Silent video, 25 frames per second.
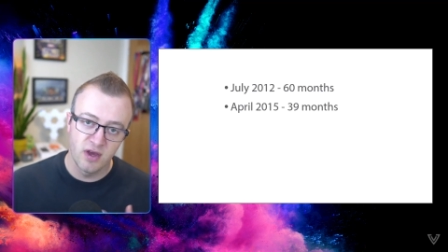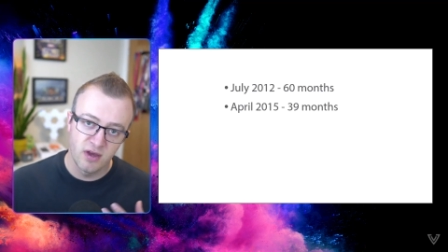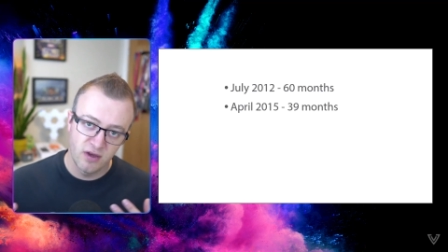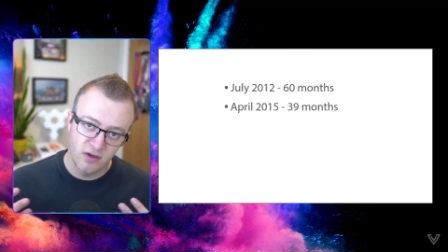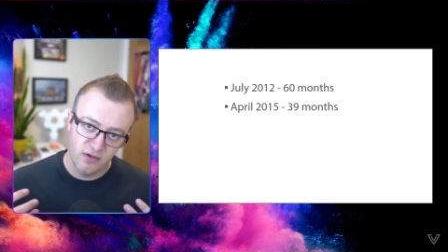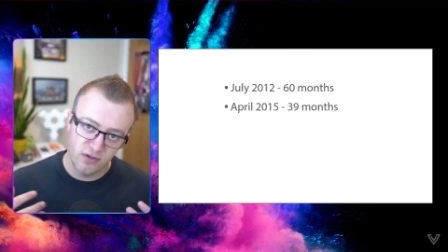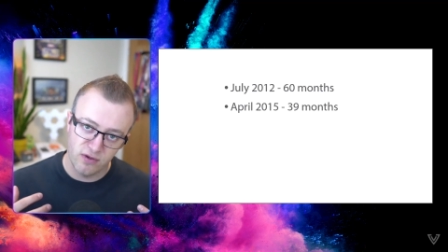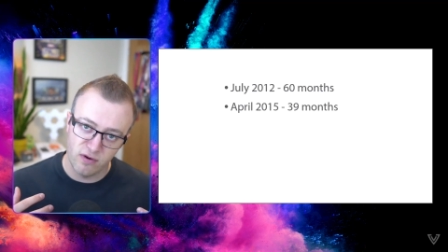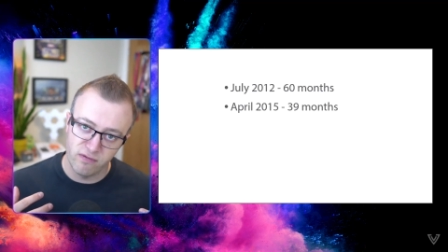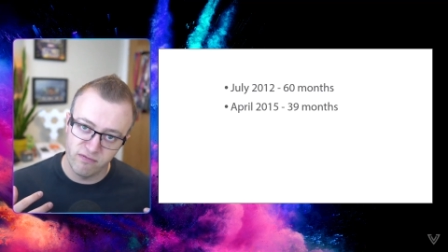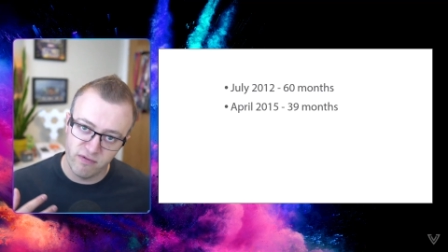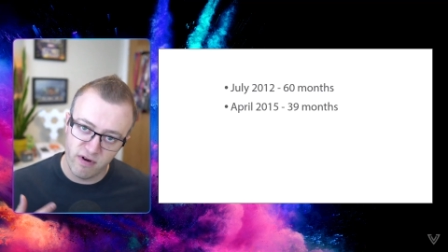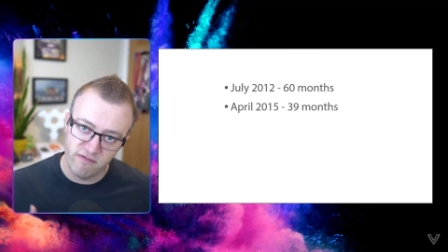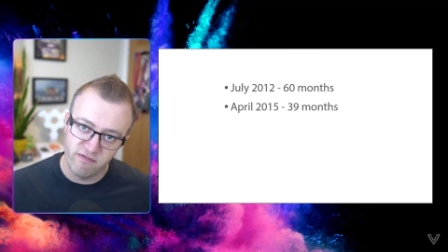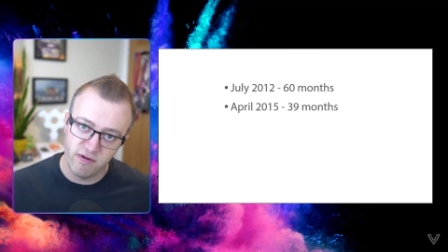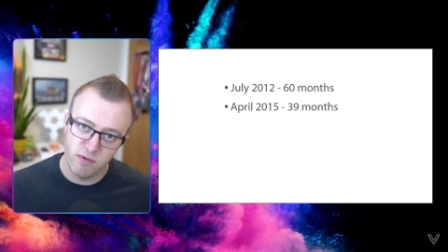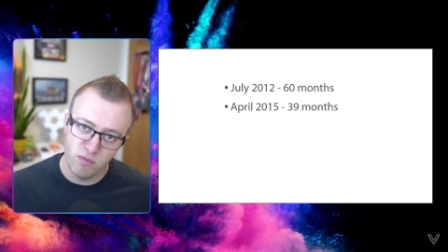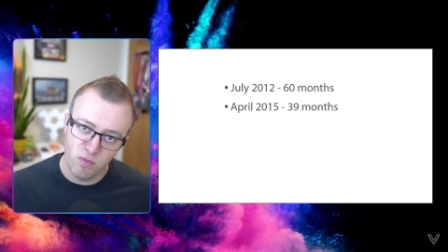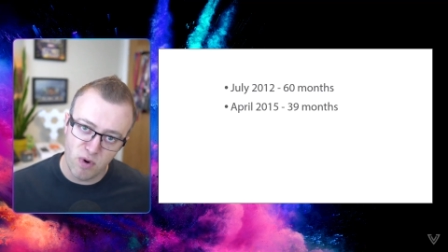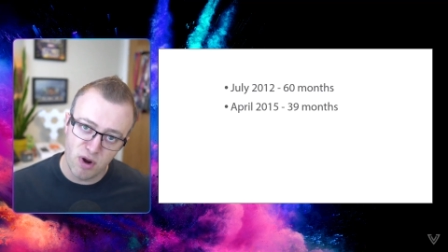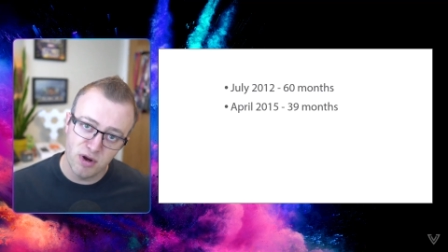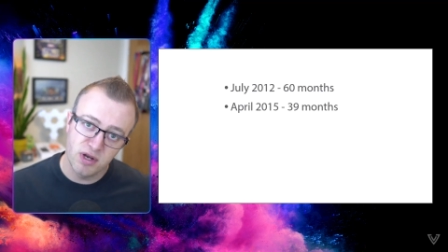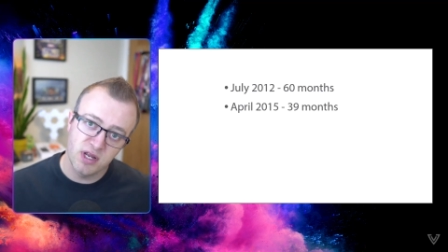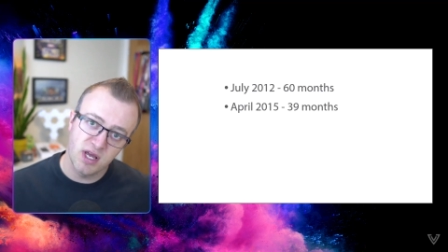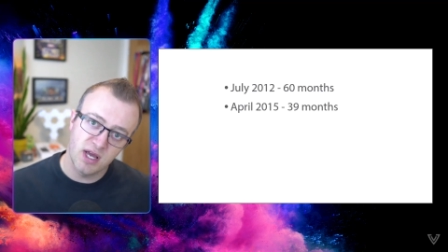So for every
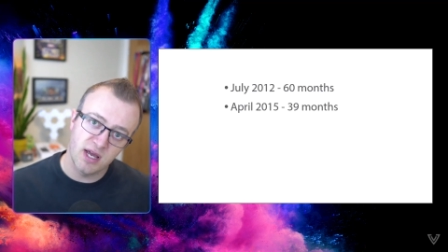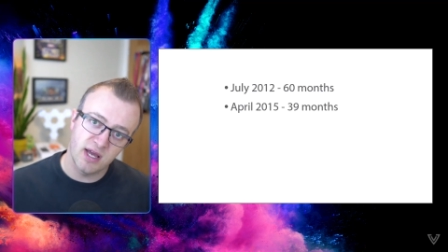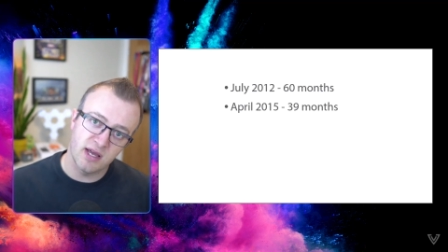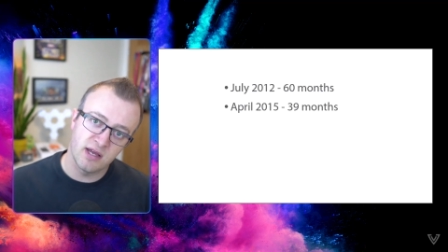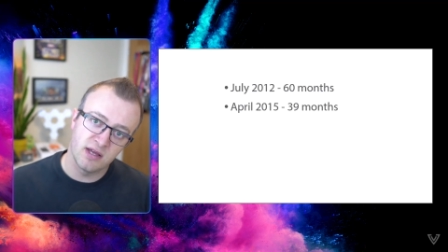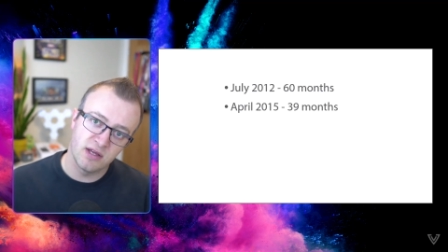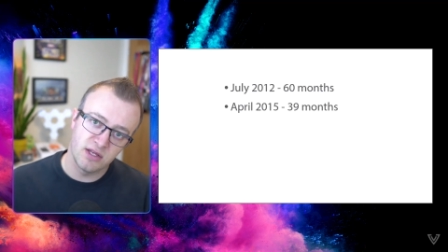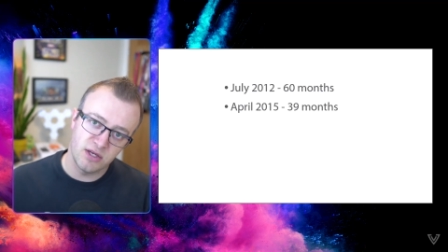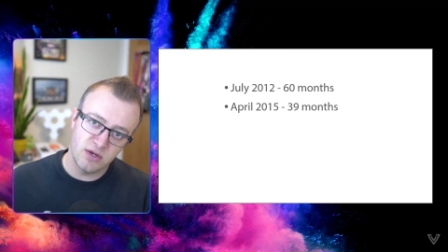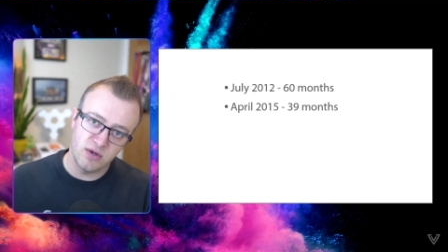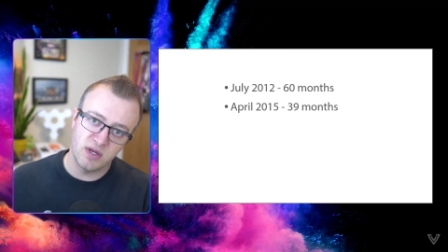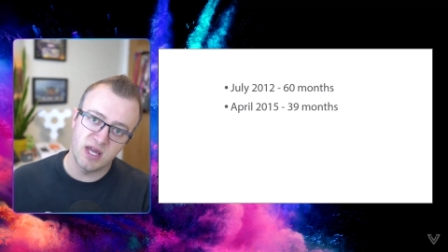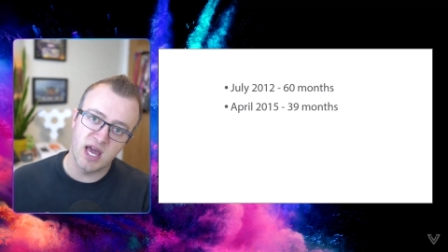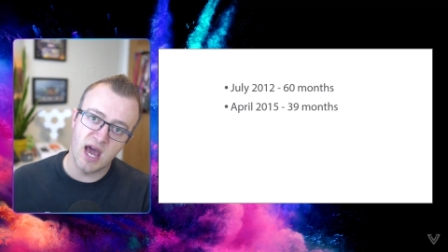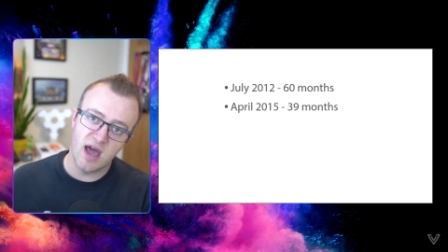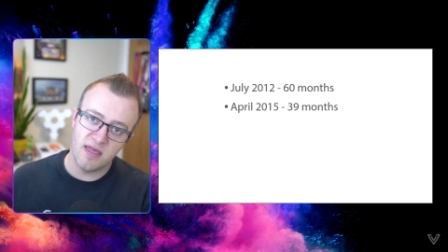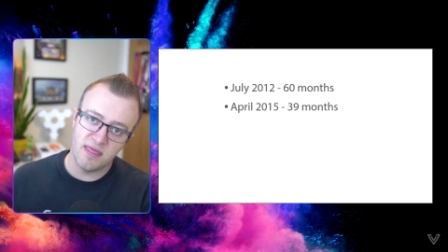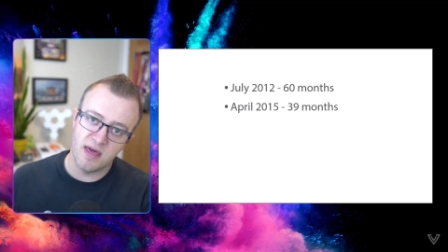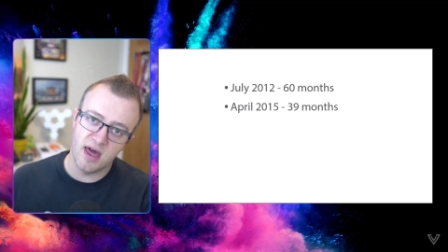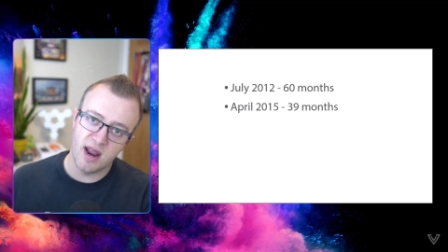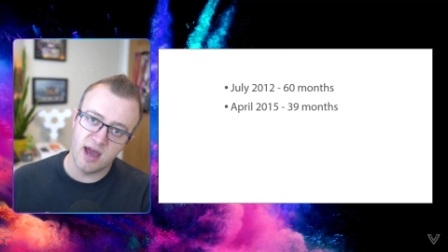1 year, you get that